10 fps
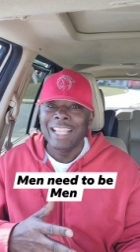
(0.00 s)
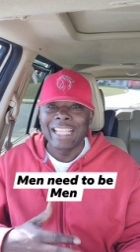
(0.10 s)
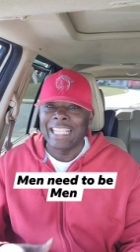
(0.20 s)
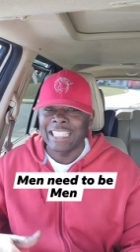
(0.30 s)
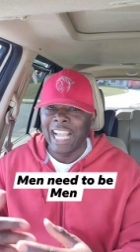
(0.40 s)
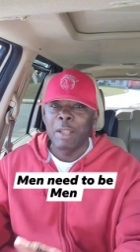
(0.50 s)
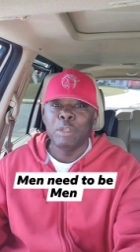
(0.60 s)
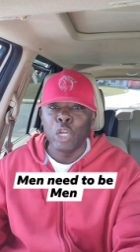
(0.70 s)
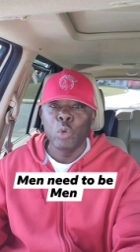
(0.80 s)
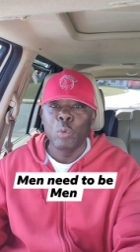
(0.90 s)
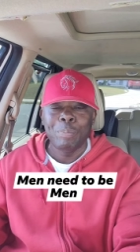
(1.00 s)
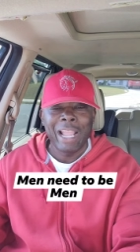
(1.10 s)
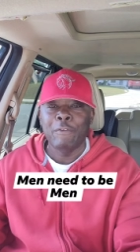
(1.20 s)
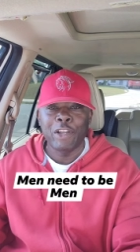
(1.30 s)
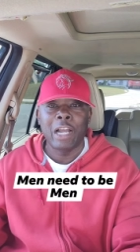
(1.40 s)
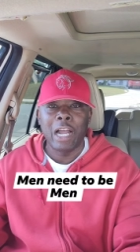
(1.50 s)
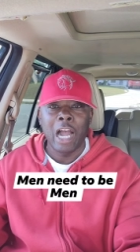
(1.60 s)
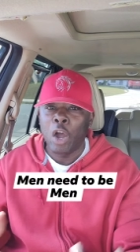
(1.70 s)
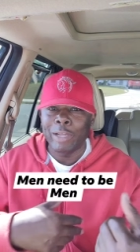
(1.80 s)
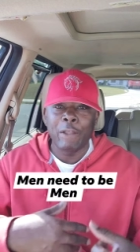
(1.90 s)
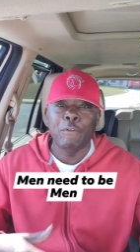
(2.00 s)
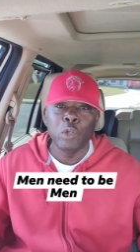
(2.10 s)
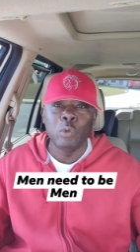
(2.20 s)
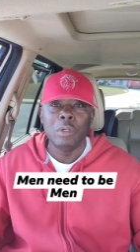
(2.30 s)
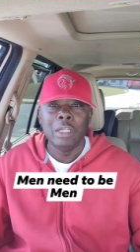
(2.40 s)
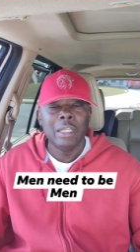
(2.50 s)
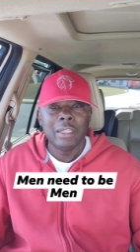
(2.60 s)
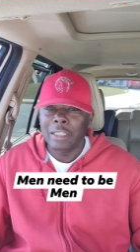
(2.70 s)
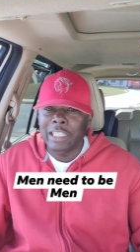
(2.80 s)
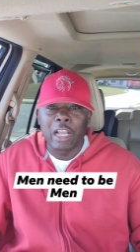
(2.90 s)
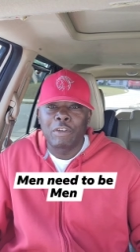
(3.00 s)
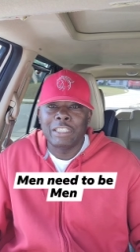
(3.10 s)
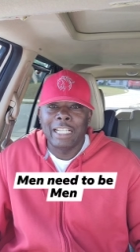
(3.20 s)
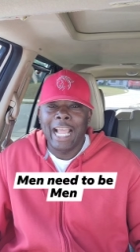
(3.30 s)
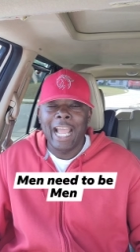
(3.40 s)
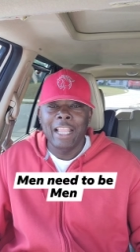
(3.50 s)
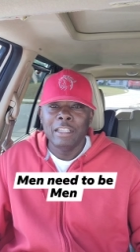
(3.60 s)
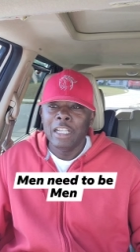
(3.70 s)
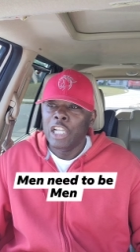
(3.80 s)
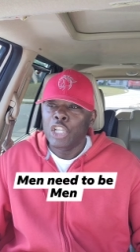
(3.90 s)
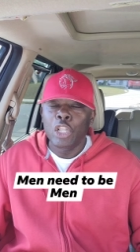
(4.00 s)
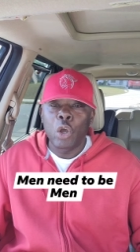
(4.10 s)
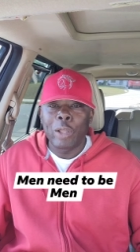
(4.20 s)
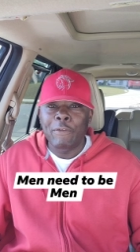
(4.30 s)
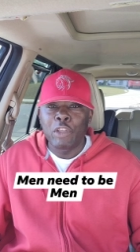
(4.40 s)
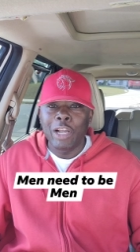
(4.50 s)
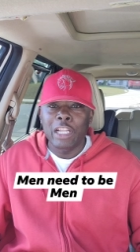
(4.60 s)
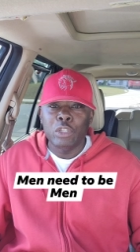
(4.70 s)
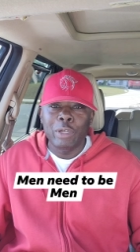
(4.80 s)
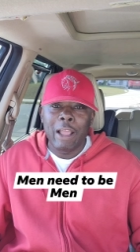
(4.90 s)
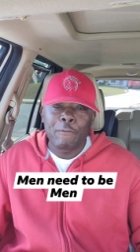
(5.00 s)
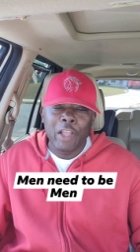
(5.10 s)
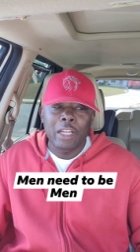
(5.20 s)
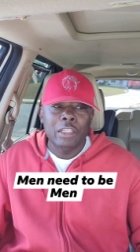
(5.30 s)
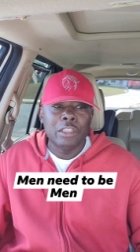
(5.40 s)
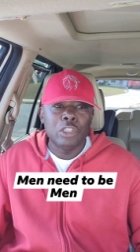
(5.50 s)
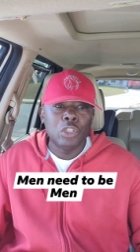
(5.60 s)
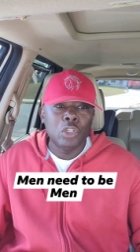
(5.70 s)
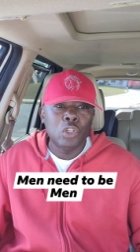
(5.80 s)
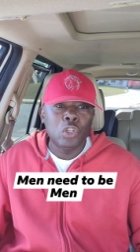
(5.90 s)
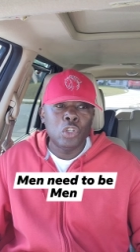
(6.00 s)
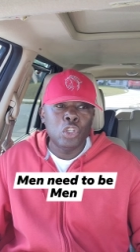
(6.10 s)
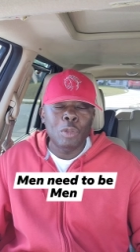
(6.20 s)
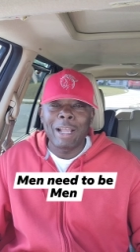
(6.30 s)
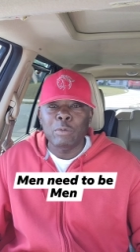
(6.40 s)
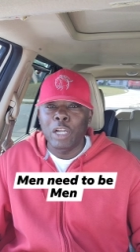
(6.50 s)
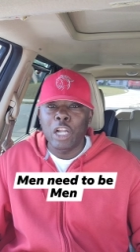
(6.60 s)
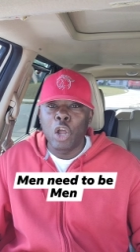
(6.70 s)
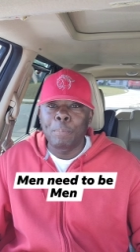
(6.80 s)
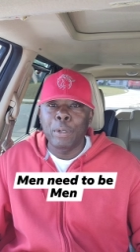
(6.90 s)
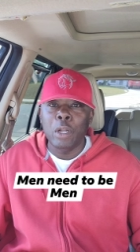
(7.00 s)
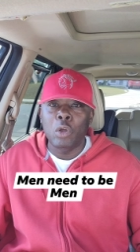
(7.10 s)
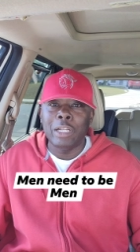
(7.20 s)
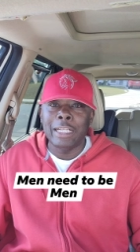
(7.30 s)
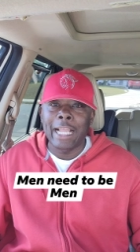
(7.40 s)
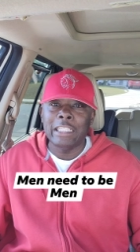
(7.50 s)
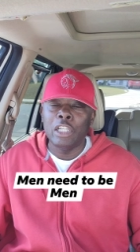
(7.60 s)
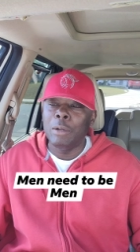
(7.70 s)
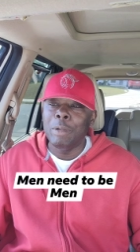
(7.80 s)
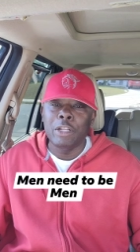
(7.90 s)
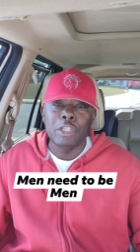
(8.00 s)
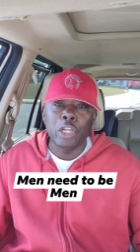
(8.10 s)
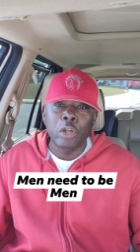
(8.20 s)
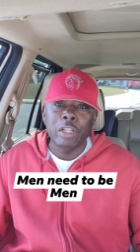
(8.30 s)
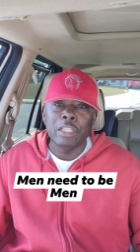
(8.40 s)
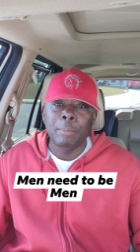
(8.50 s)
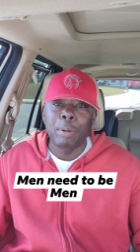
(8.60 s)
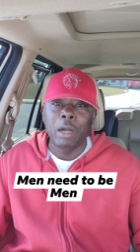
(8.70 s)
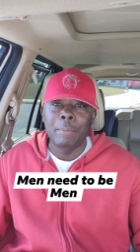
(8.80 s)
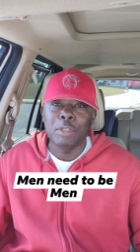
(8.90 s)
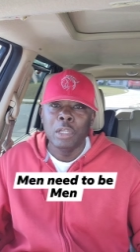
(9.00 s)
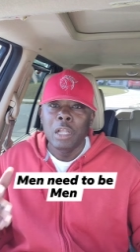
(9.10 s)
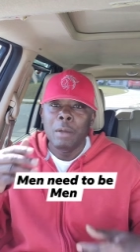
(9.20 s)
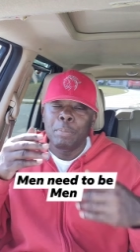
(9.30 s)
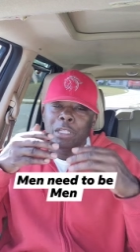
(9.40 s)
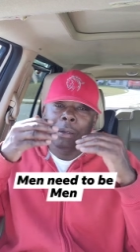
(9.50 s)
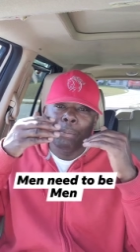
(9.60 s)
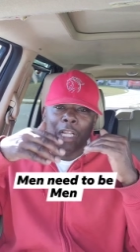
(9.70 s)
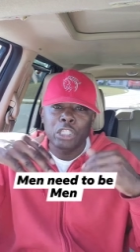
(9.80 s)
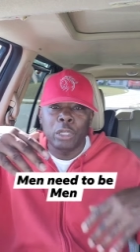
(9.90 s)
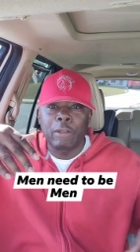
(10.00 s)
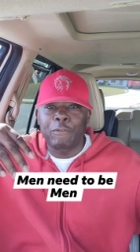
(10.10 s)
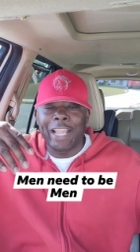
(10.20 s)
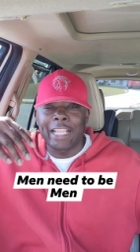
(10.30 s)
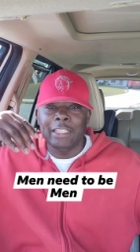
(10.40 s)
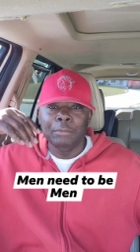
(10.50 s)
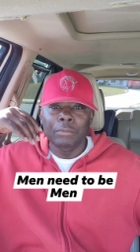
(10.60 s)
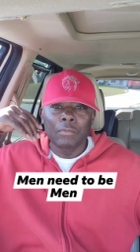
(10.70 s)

that same dude pay for all their food. Devil's a lie. You know, if you're gonna do that, fellas, you might as well go and put on a nice little mini skirt and some pumps, put some blush on your face,